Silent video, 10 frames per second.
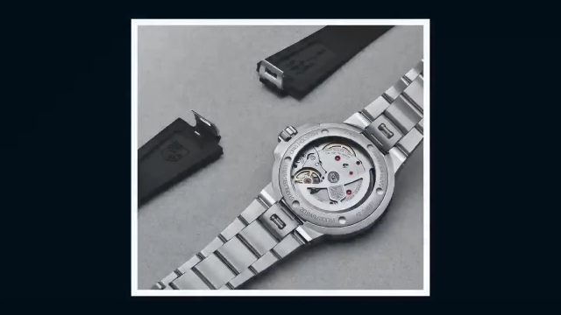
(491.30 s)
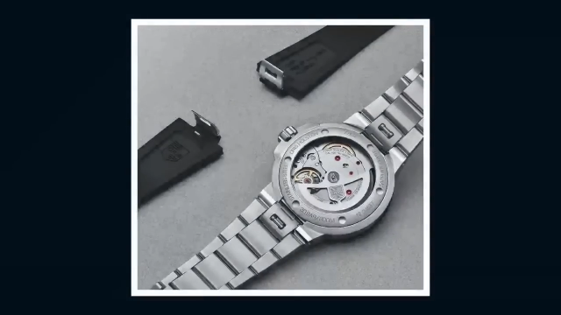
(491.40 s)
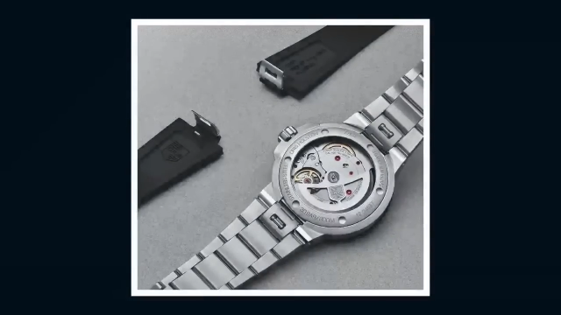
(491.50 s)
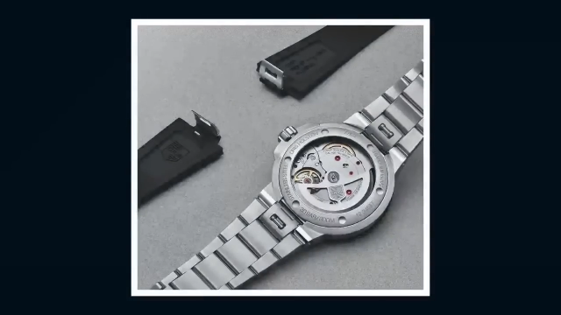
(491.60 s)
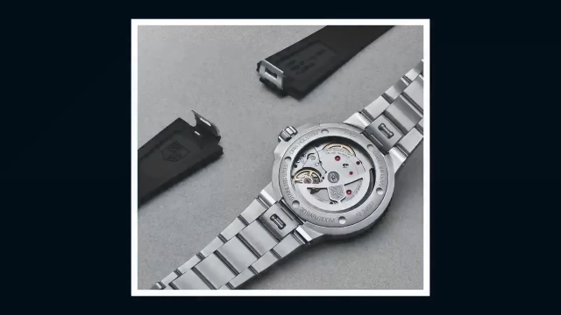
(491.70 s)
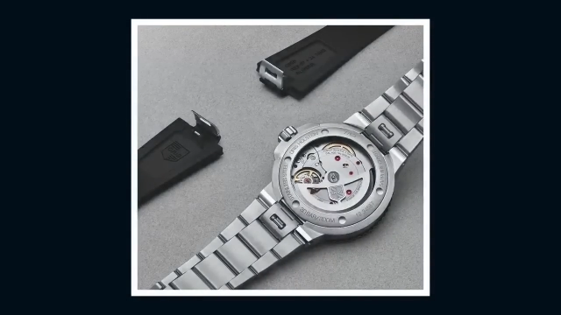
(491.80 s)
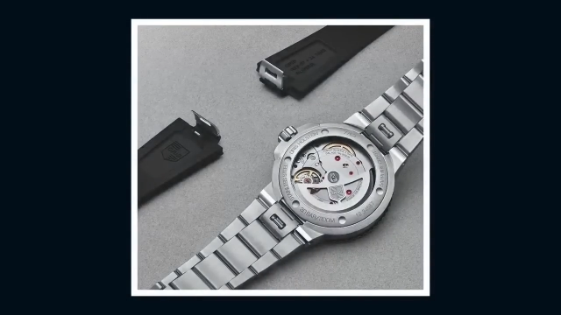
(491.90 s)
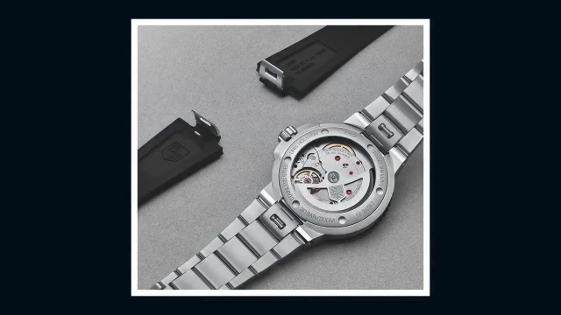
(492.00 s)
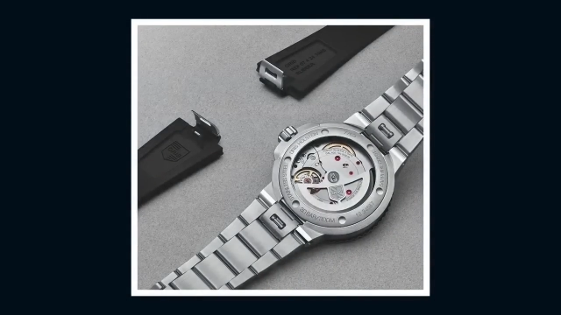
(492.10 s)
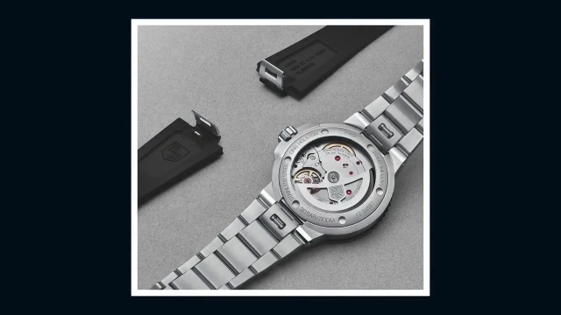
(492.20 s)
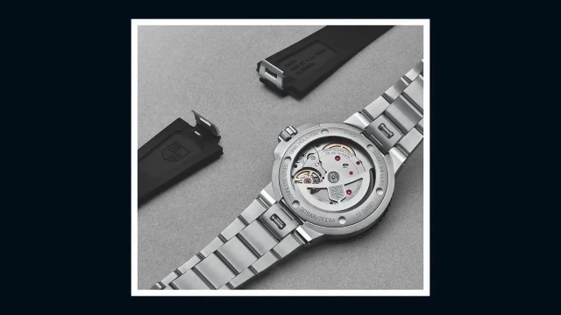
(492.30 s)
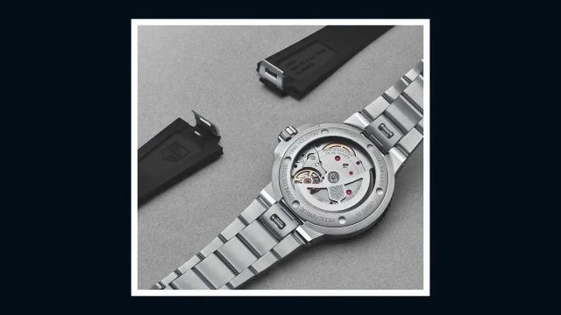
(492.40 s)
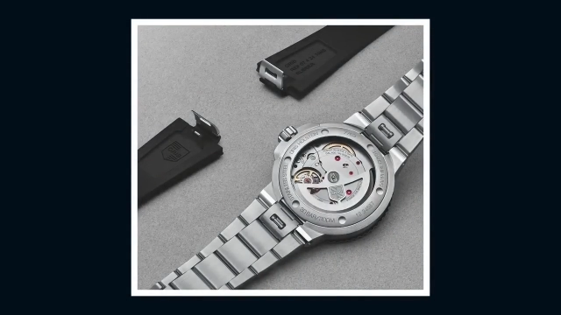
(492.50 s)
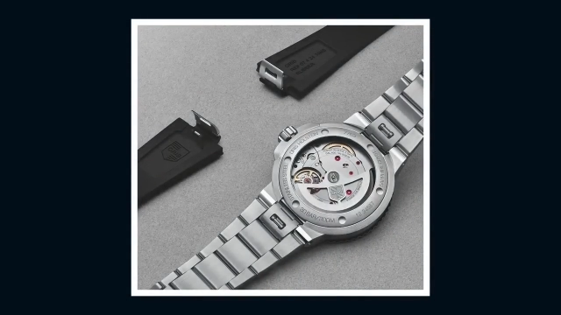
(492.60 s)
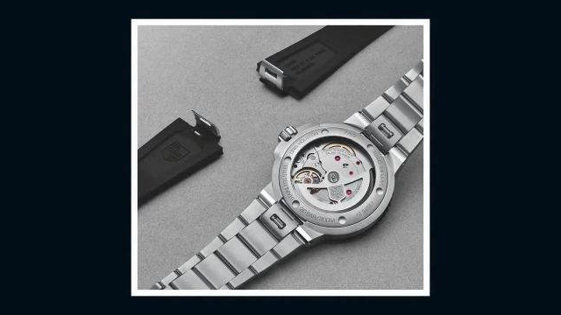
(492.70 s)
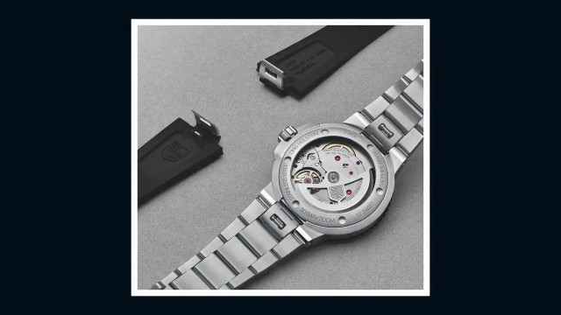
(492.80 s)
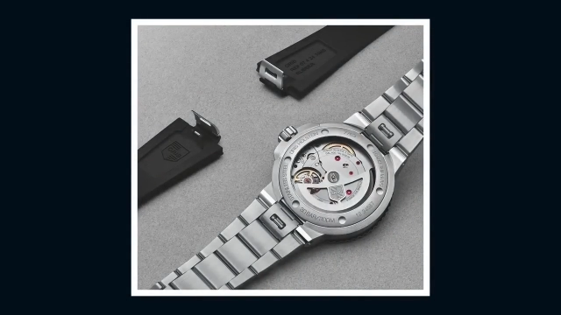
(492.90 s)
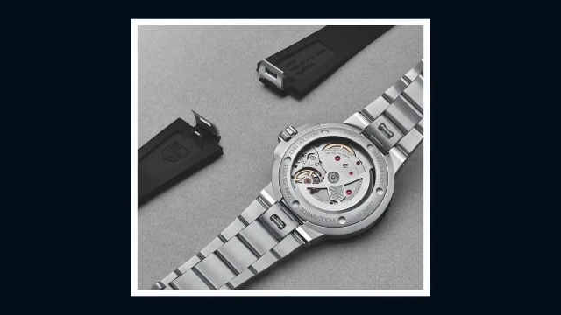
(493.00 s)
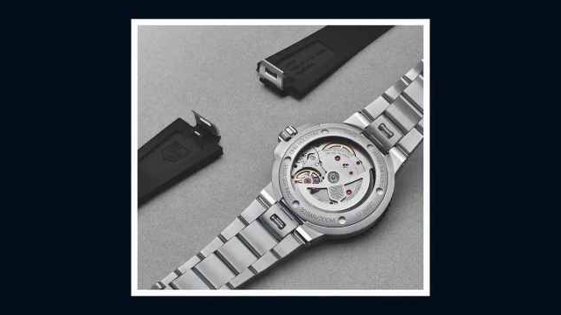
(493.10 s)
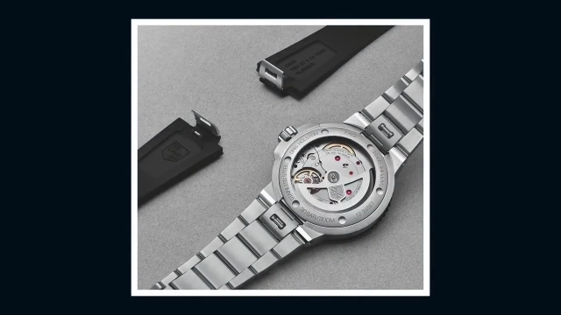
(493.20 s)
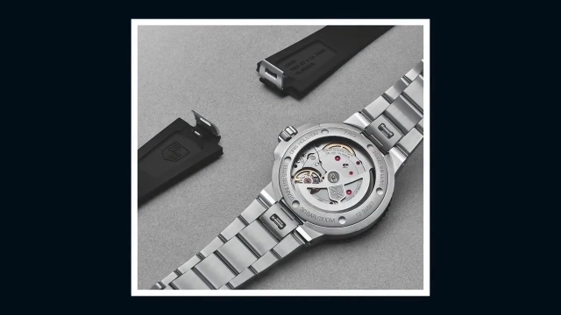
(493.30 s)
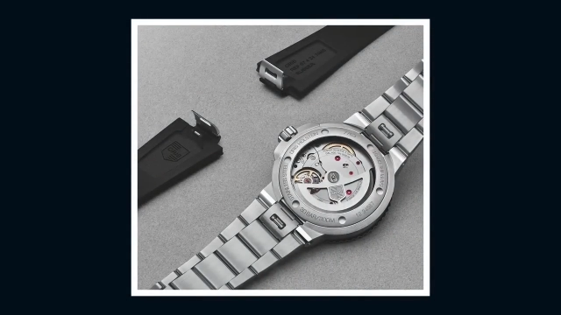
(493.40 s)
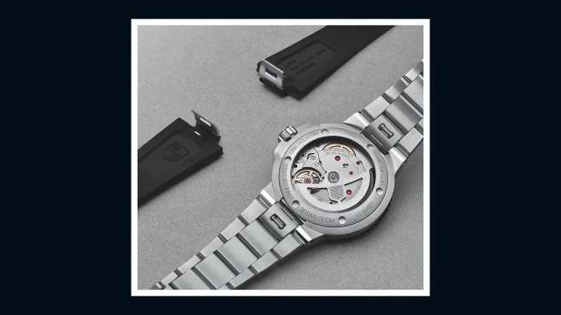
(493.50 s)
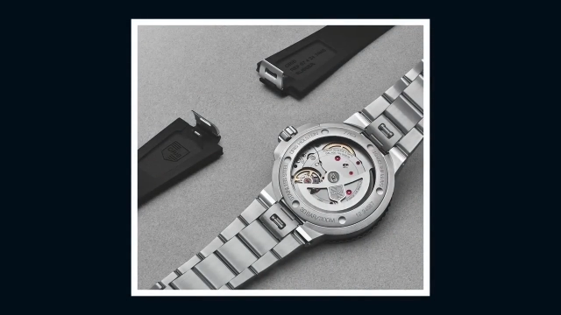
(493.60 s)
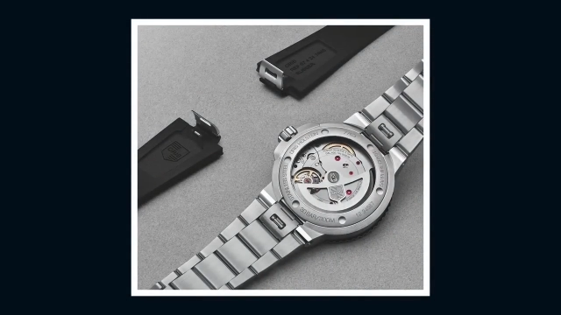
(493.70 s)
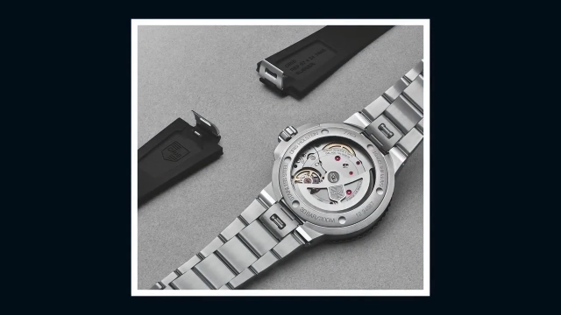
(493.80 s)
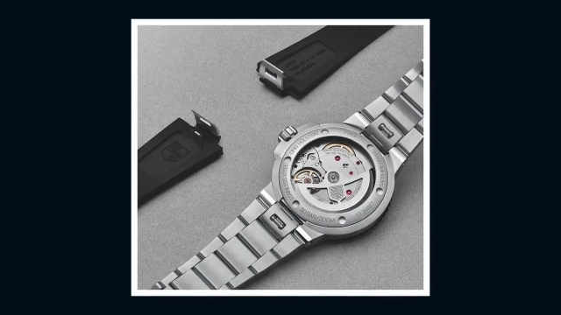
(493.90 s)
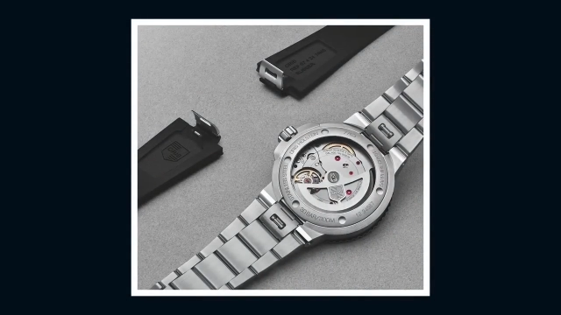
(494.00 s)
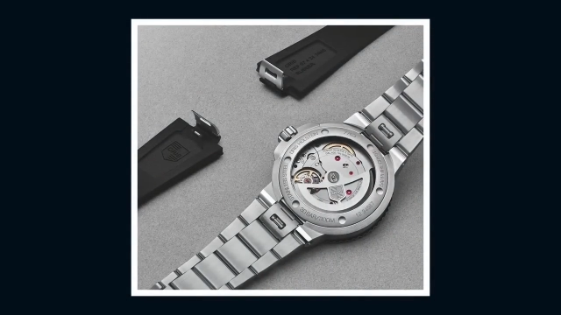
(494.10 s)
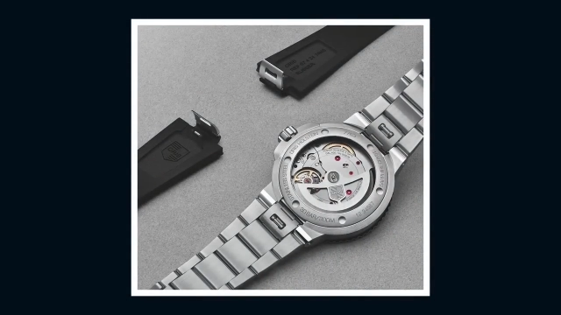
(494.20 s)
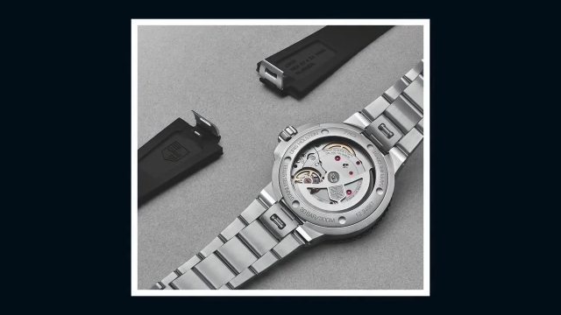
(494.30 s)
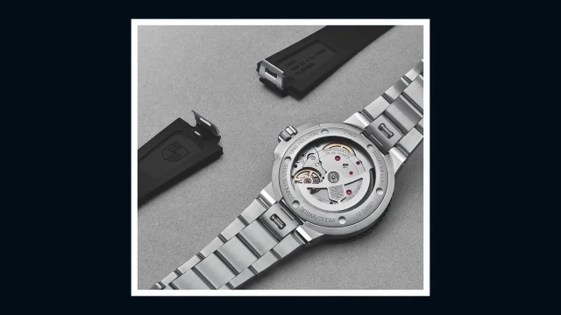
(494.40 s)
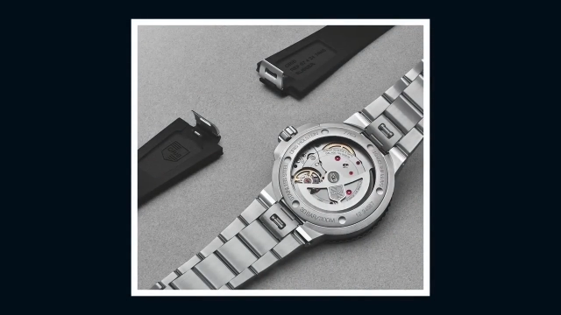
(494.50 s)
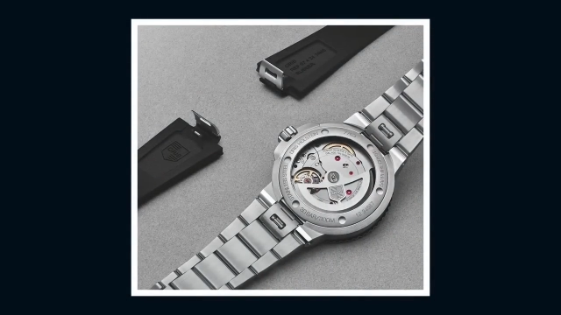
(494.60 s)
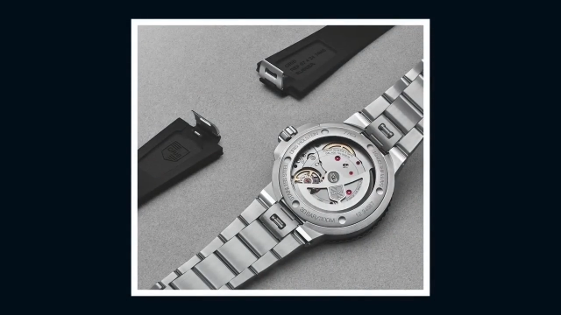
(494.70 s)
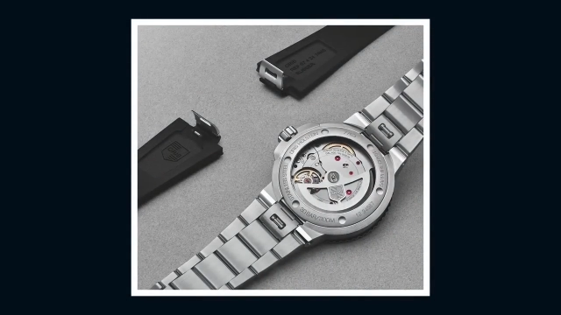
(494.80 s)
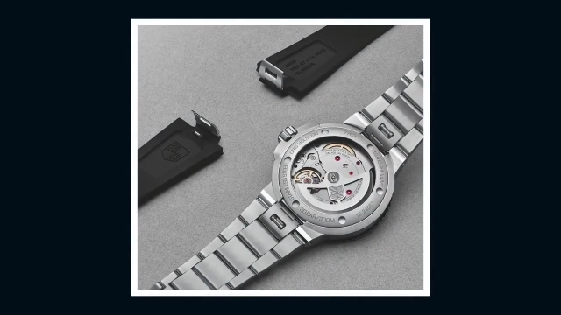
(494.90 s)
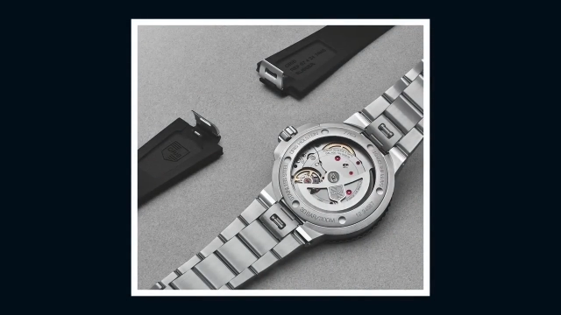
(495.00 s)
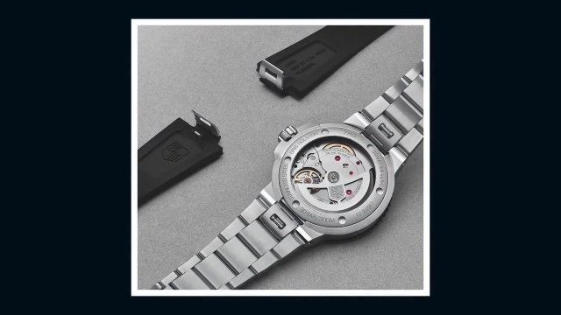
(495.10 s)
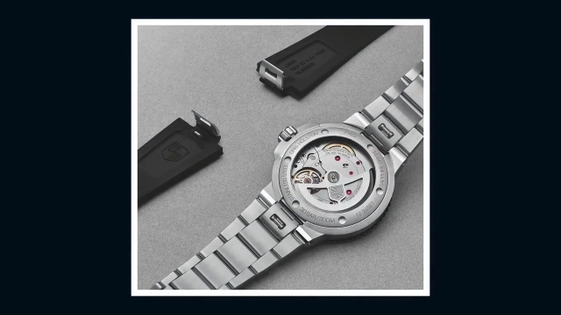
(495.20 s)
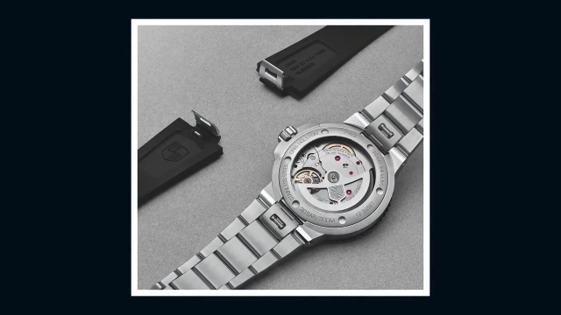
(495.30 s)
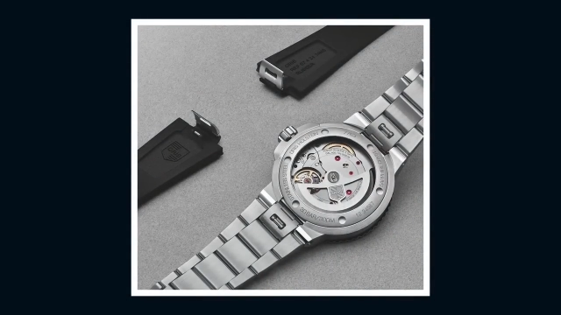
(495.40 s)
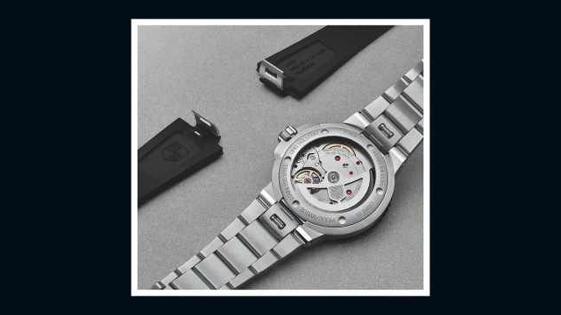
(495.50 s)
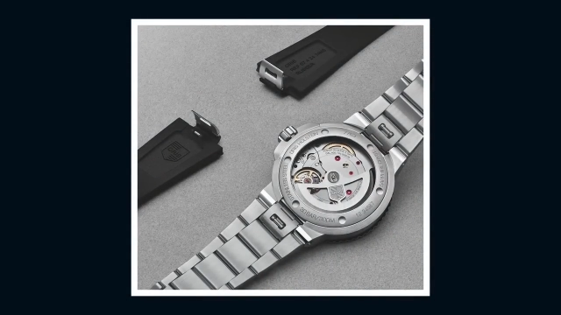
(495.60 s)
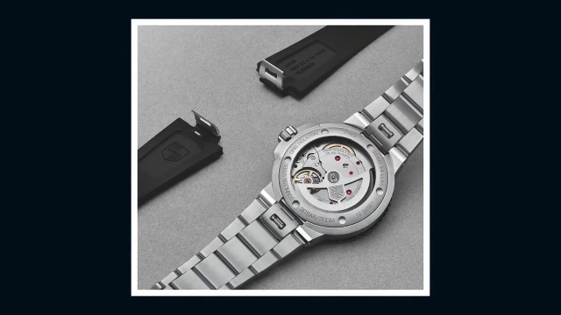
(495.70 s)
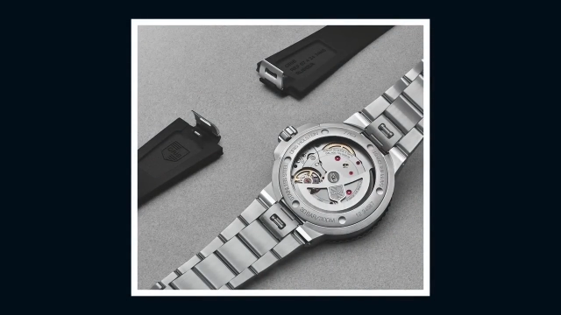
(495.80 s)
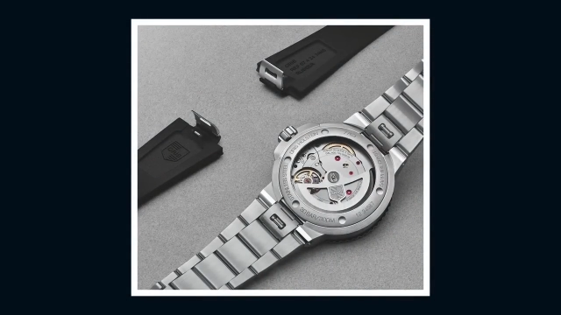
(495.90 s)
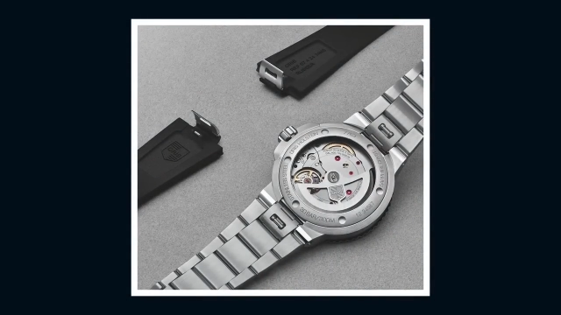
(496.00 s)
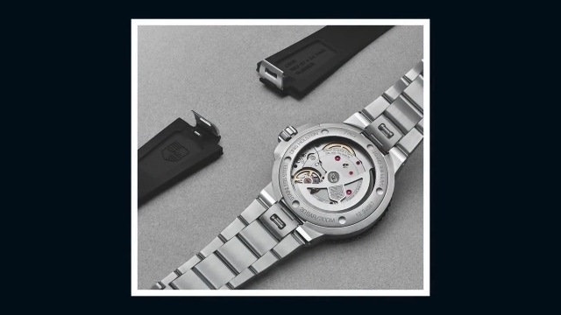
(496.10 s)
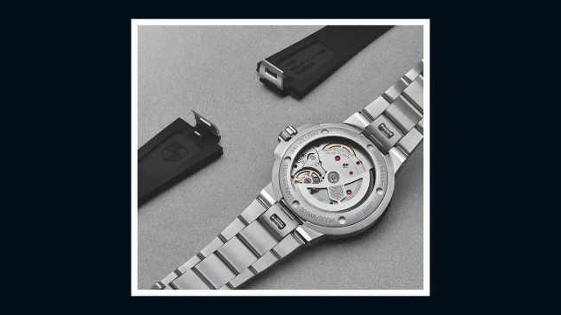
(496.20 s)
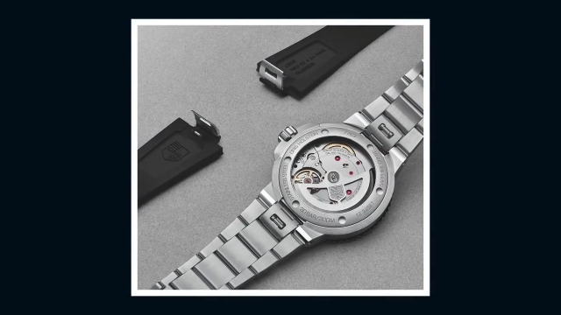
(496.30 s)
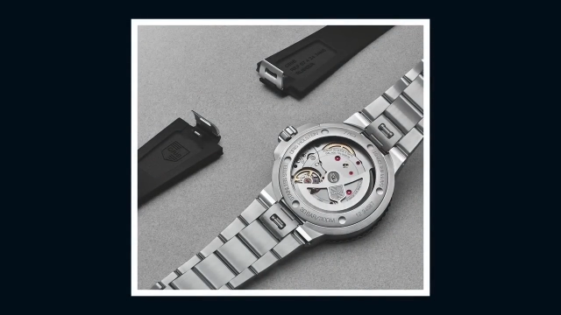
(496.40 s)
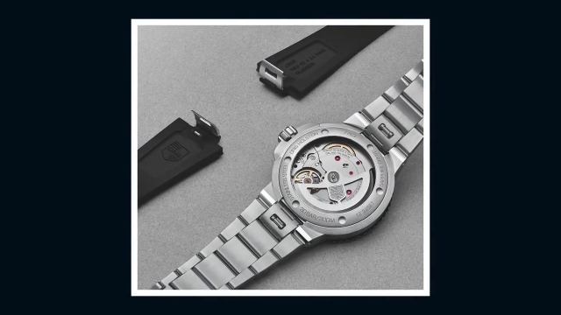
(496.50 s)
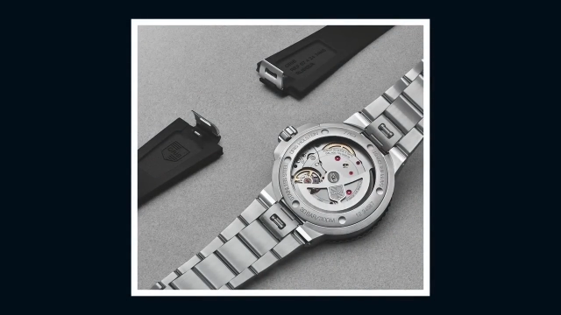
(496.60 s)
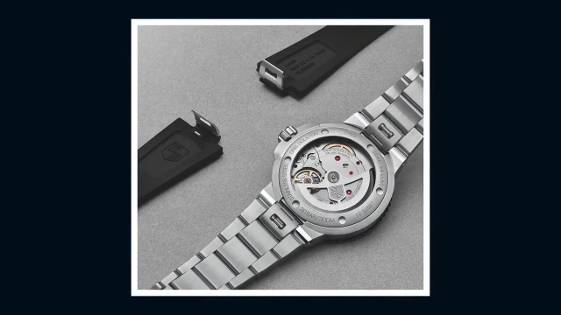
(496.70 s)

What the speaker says: No face is visible, so there are no lips to read.